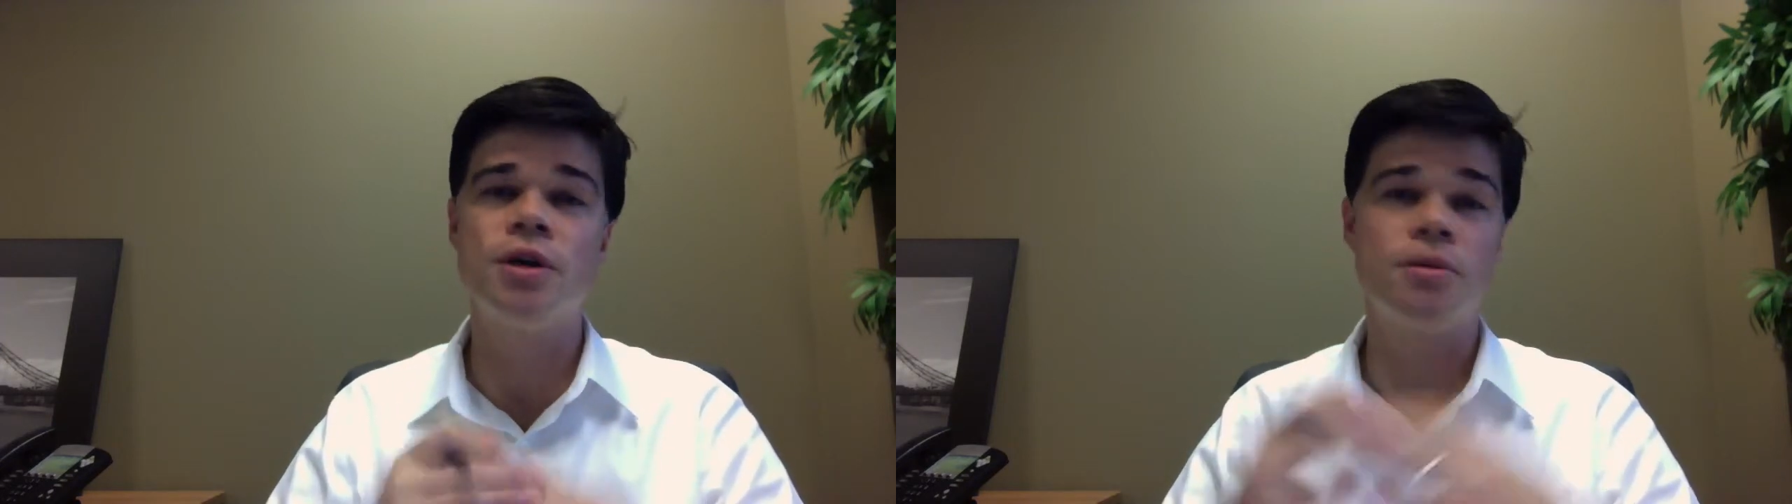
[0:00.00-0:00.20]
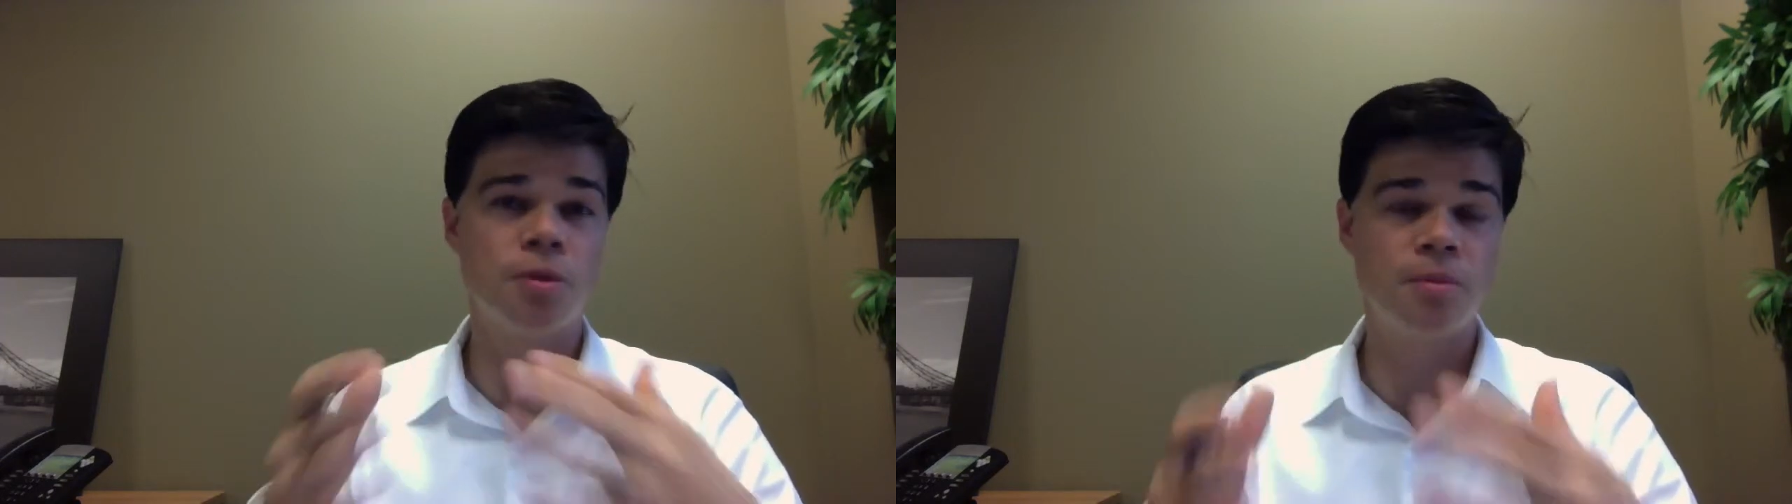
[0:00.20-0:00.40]

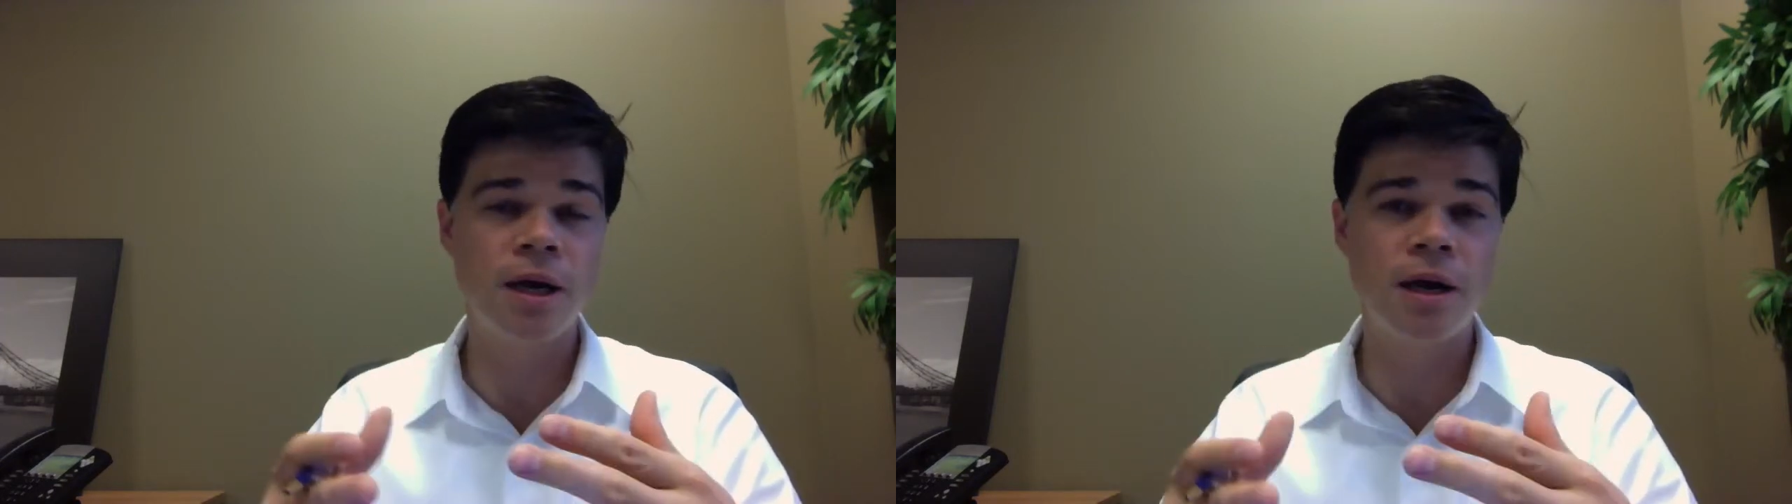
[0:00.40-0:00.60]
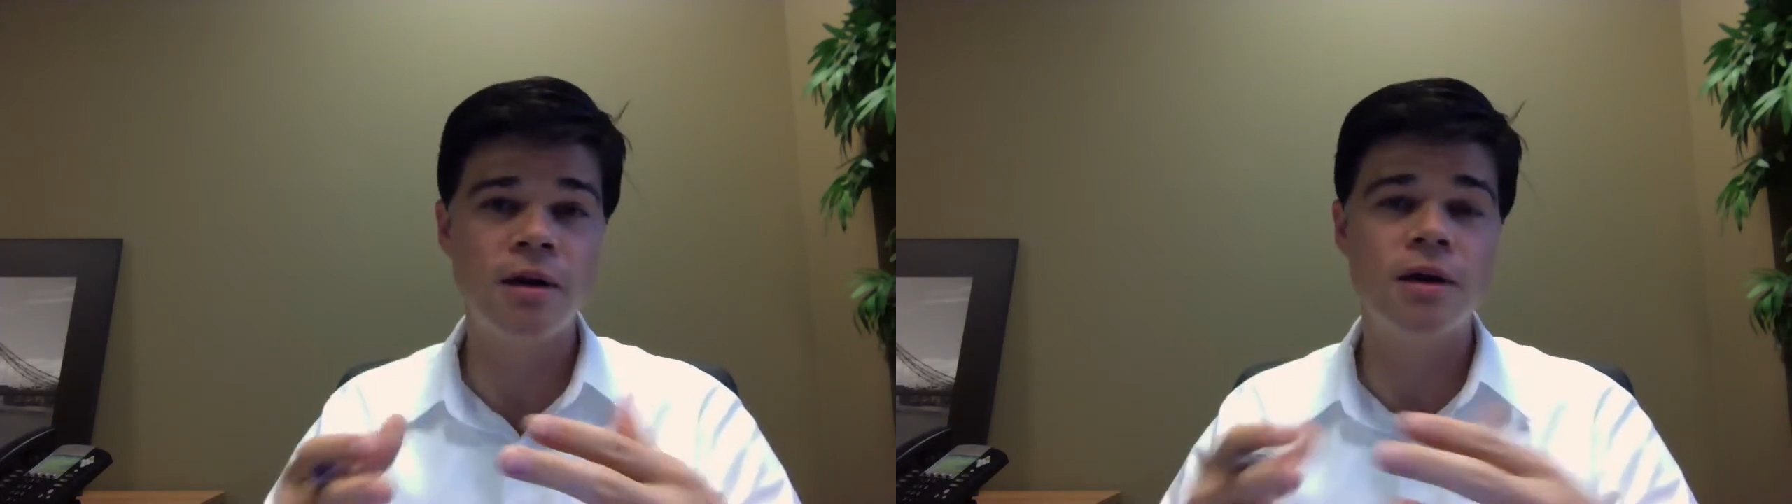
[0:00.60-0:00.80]
you're
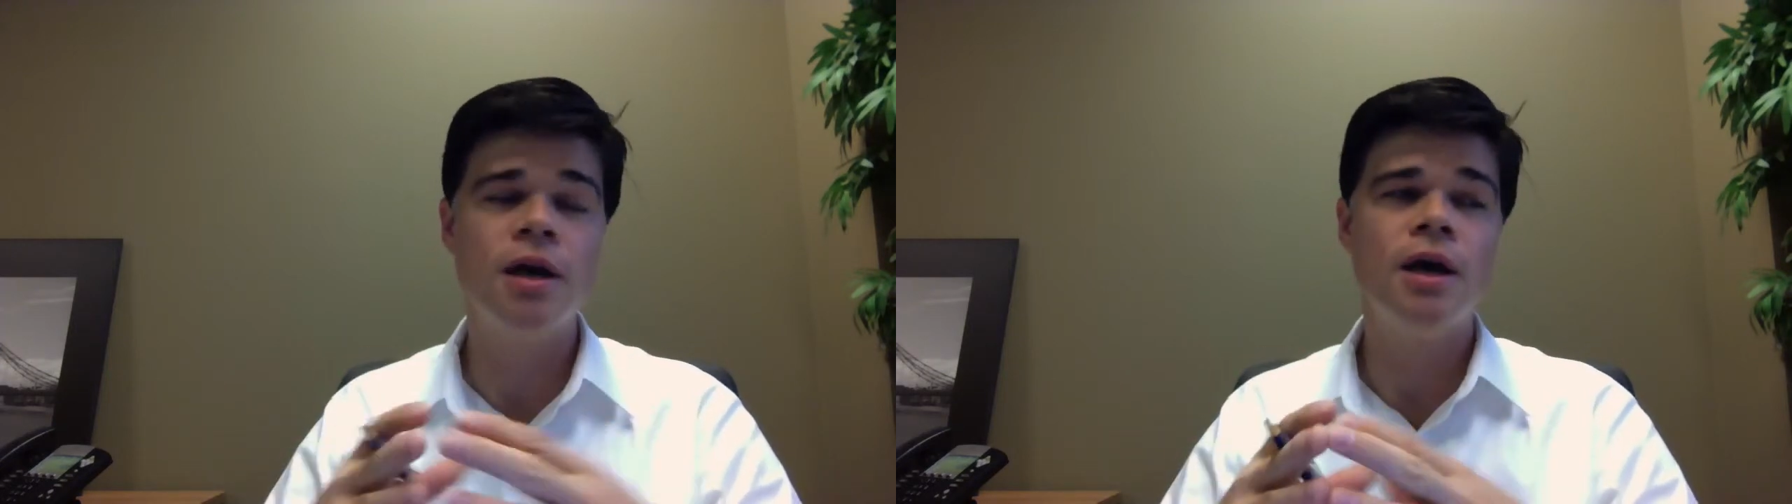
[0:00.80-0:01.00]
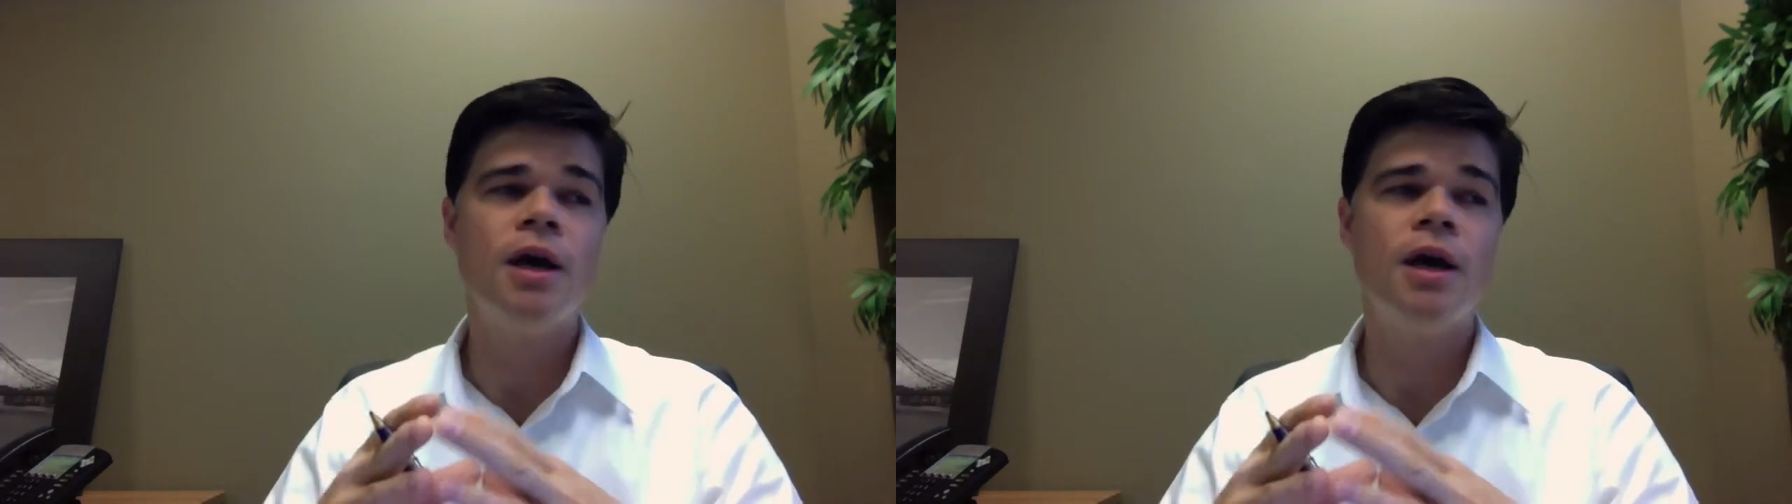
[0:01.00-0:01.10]
prepared,